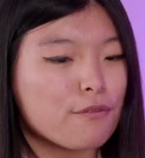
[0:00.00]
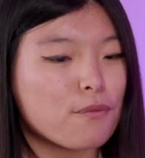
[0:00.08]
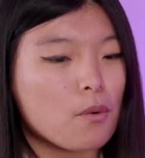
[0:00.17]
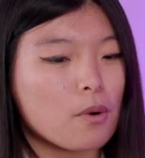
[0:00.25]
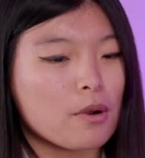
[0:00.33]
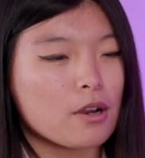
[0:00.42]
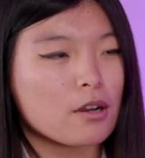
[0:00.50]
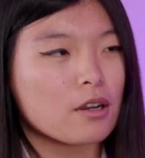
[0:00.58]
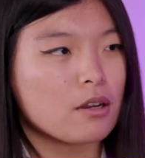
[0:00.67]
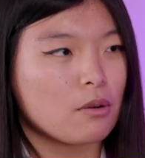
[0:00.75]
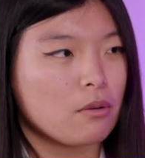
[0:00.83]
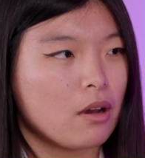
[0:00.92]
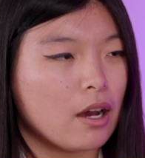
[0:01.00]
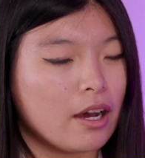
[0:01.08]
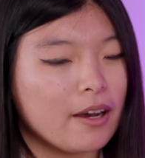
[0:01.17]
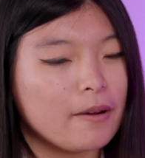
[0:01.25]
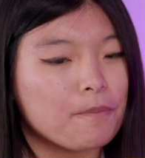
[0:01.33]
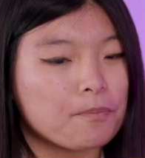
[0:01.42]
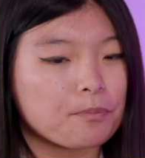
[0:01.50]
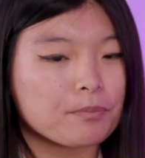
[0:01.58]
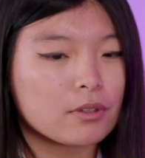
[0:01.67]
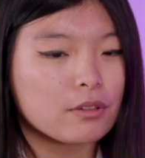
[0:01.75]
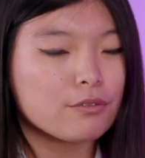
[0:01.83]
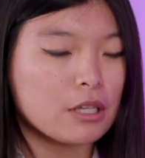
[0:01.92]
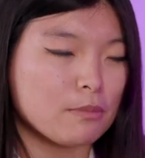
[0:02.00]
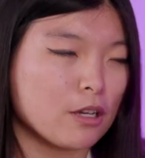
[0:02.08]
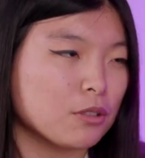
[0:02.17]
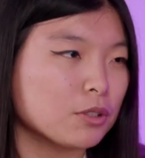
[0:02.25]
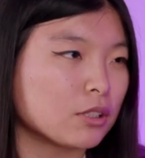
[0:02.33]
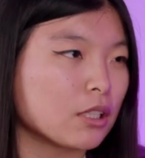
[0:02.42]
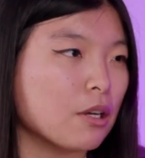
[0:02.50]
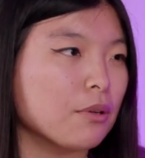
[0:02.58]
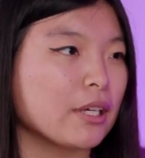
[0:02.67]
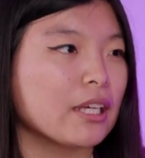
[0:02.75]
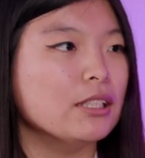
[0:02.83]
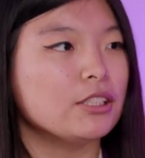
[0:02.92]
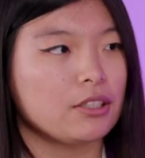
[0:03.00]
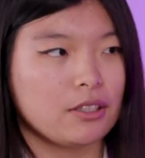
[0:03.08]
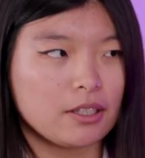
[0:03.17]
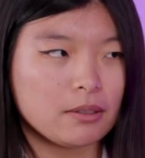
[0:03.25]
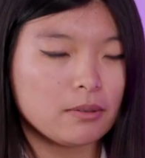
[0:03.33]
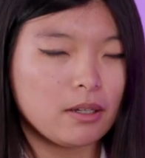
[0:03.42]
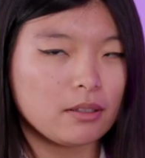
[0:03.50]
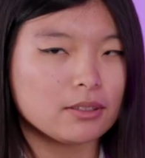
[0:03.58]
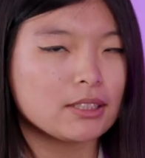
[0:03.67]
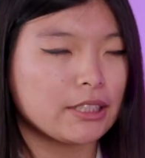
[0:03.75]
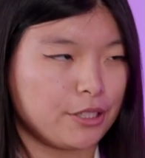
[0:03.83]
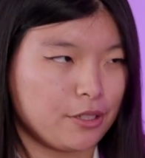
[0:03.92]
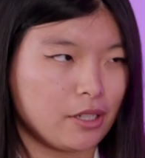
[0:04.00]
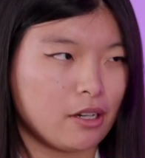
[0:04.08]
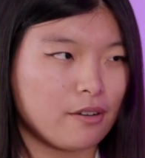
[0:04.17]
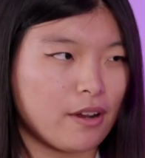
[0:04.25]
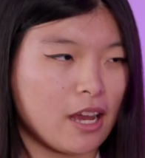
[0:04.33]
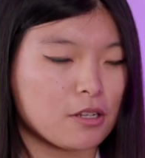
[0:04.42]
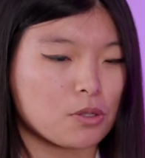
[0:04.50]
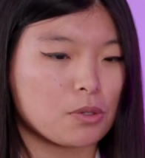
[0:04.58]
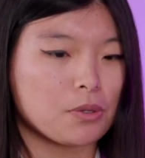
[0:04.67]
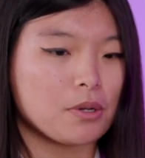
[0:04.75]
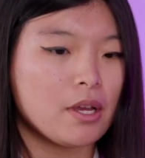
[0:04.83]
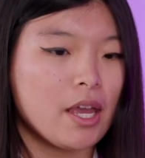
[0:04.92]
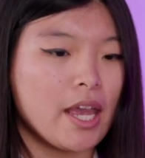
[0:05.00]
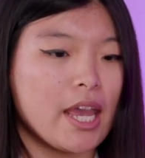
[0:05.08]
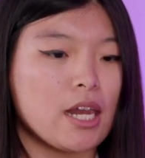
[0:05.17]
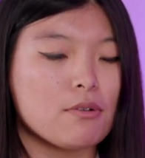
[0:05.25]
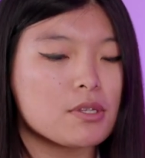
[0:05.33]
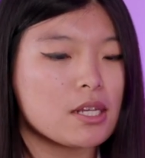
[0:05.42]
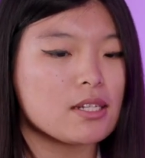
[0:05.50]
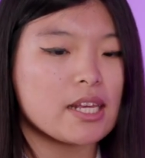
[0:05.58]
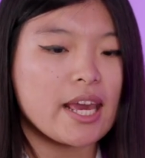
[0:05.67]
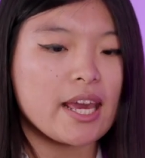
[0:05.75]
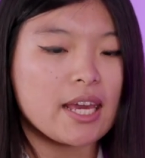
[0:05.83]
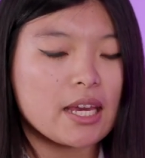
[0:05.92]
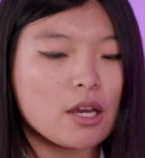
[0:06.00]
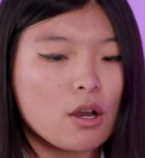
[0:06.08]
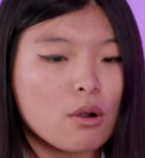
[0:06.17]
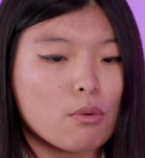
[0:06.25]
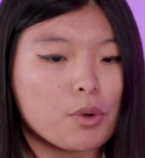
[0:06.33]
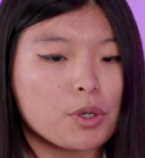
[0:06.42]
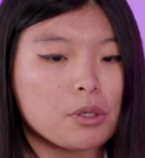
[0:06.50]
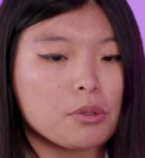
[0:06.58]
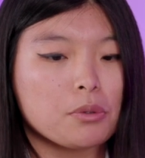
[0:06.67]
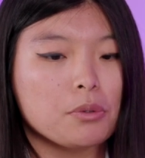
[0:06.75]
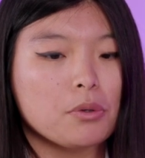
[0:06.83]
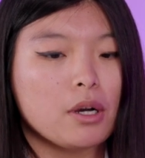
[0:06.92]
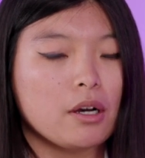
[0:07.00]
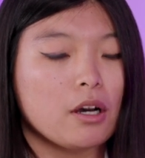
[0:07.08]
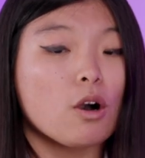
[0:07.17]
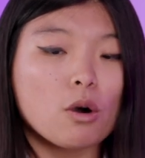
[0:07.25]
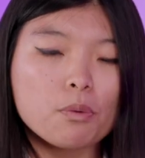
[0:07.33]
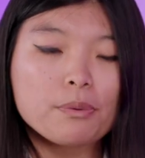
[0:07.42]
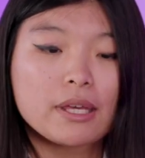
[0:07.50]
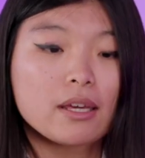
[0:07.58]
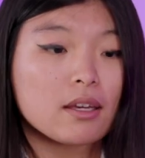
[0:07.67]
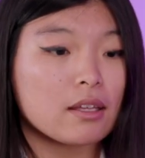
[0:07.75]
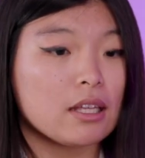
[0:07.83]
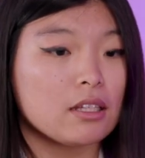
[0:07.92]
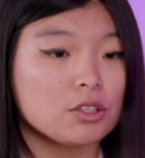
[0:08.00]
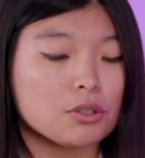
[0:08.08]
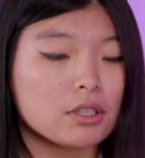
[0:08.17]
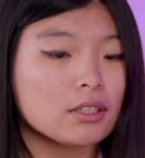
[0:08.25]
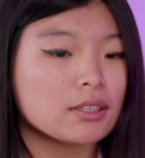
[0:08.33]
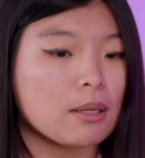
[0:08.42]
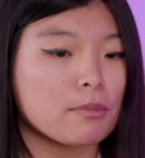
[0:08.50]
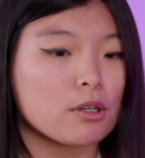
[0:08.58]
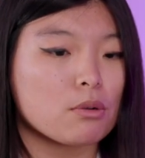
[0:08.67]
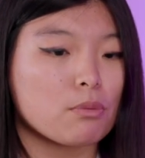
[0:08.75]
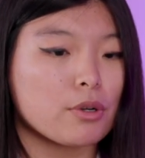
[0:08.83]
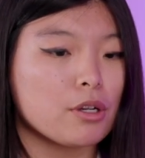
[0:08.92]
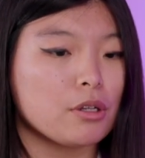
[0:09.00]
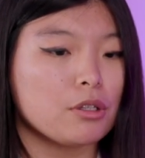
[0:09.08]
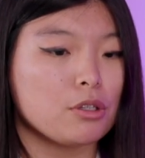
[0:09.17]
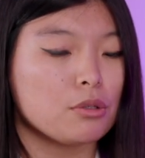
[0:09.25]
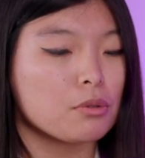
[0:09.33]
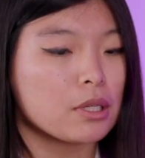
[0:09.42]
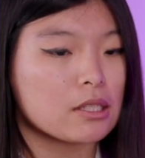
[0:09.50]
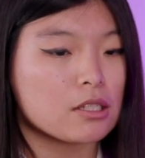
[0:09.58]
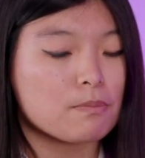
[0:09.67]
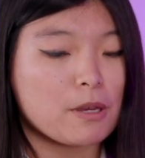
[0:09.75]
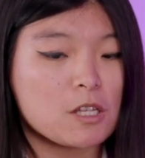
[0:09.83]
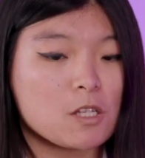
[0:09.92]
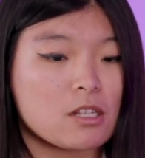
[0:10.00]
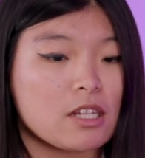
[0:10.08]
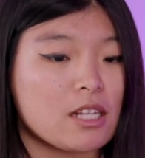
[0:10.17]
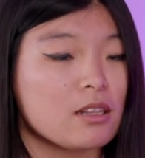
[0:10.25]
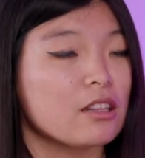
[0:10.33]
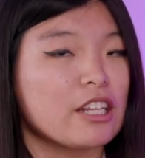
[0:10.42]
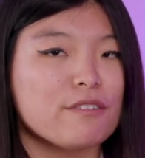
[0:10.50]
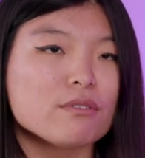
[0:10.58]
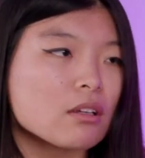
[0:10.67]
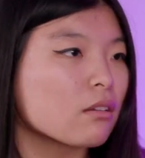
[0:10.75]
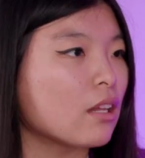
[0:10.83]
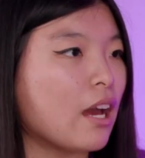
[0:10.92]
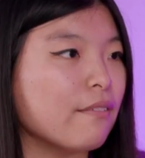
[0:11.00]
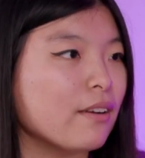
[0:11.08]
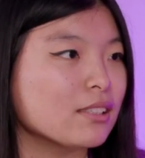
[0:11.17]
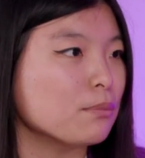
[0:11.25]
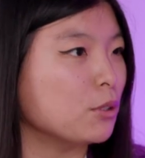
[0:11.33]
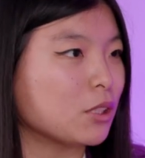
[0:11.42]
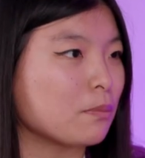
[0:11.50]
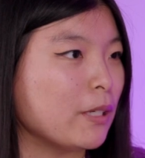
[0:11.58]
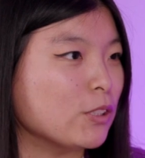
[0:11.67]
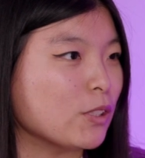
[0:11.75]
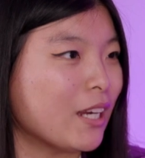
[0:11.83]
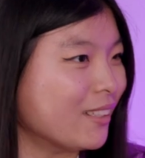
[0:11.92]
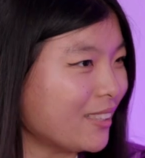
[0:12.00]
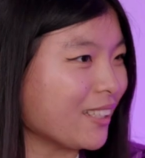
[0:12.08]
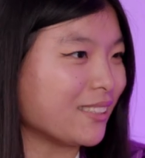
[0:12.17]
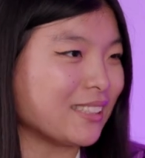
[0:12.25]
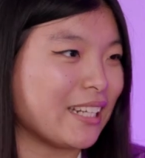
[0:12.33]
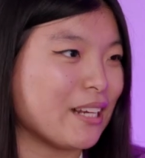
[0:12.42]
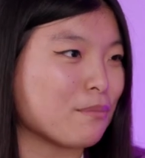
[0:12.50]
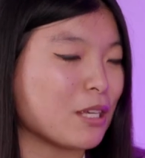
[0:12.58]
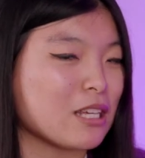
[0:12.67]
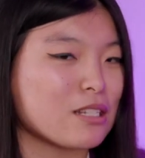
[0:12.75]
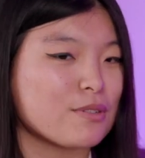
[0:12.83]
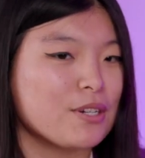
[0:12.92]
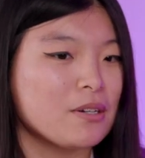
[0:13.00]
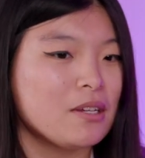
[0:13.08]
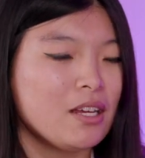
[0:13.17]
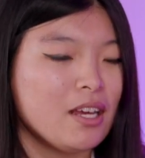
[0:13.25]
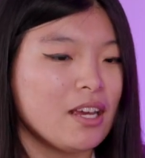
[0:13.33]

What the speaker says: for females going into their senior year of high school. And it was a day where you, a whole week during the summer, where you get to basically live your life as a music major at Texas A&M Kingsville.